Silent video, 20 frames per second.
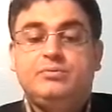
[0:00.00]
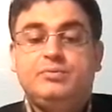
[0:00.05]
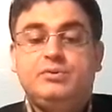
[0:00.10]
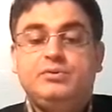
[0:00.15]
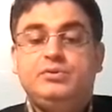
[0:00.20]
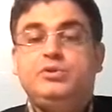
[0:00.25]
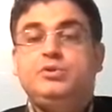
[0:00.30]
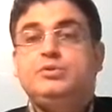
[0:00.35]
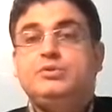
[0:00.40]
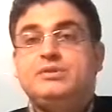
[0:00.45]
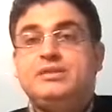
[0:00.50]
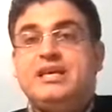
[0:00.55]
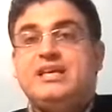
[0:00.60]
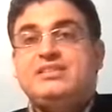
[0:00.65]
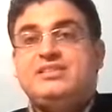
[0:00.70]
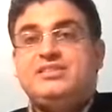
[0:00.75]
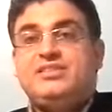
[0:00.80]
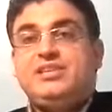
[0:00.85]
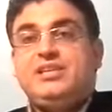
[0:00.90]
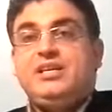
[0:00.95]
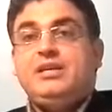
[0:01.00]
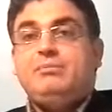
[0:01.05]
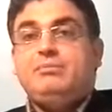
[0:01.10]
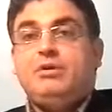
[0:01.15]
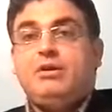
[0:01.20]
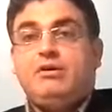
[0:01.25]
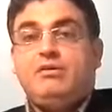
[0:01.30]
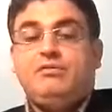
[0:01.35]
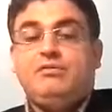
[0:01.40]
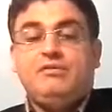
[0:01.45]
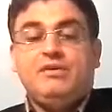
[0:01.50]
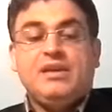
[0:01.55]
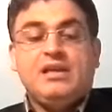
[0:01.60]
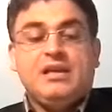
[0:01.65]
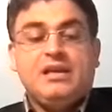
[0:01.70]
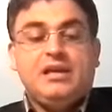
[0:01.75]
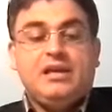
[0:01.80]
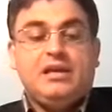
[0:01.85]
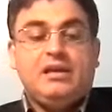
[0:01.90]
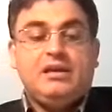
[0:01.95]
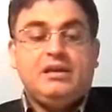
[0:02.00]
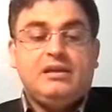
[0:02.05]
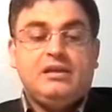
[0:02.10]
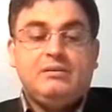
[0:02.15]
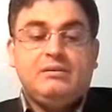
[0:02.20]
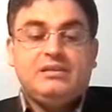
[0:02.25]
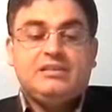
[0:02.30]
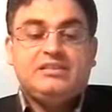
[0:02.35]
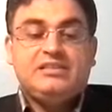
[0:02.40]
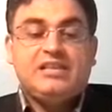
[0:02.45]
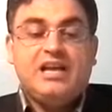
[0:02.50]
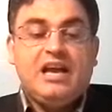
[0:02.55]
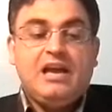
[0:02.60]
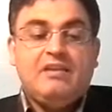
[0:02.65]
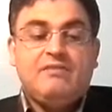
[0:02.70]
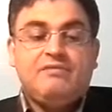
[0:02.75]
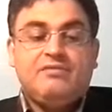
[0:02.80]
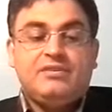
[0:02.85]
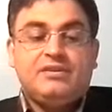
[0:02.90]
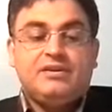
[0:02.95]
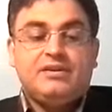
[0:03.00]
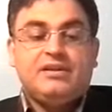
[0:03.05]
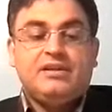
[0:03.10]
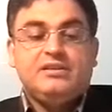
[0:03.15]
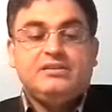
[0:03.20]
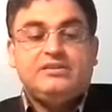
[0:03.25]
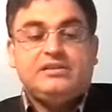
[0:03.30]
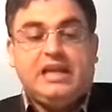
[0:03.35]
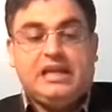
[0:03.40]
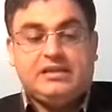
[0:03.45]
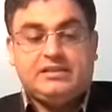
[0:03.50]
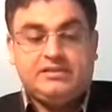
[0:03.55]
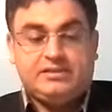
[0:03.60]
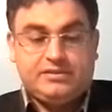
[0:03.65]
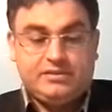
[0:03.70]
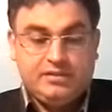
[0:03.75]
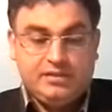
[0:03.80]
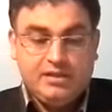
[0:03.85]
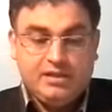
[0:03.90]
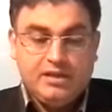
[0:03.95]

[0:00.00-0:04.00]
produce a stream of cipher text.